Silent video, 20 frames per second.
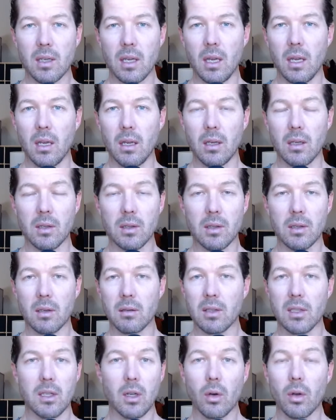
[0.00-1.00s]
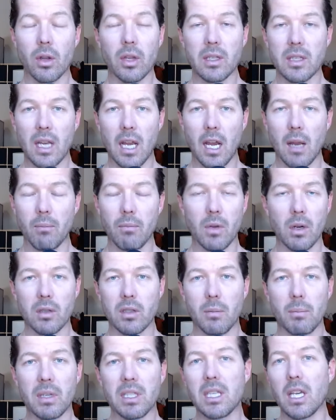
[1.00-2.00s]
is still the same. There's
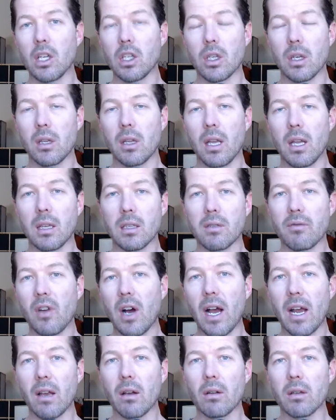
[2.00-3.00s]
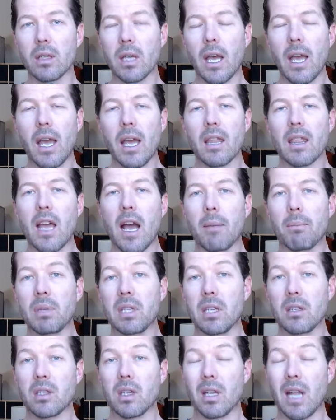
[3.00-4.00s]
a petition that is filed. That
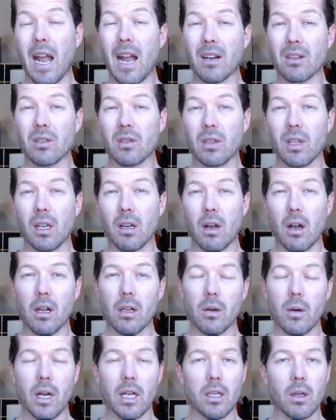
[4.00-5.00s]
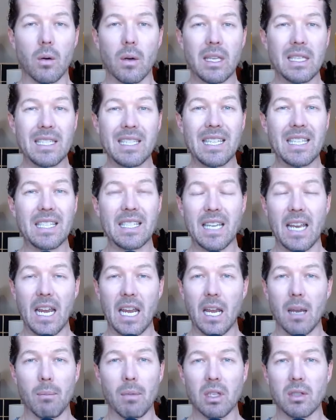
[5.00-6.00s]
petition actually in Colorado is the
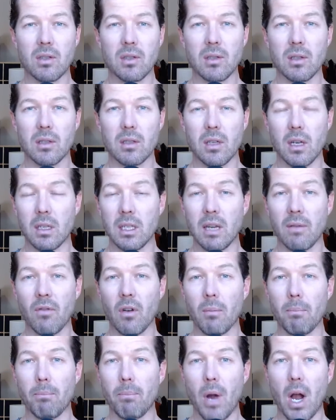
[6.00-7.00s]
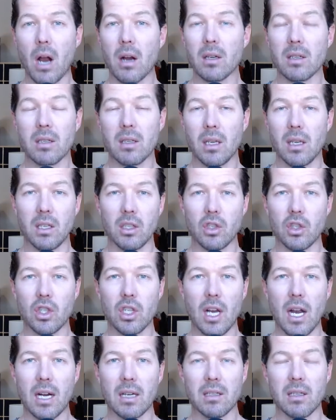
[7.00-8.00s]
same. It's just a different box is
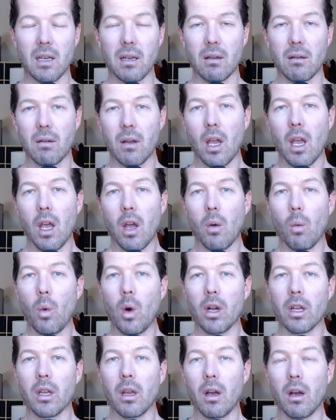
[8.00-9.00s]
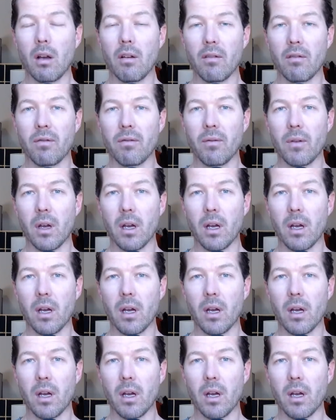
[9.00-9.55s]
checked, and one of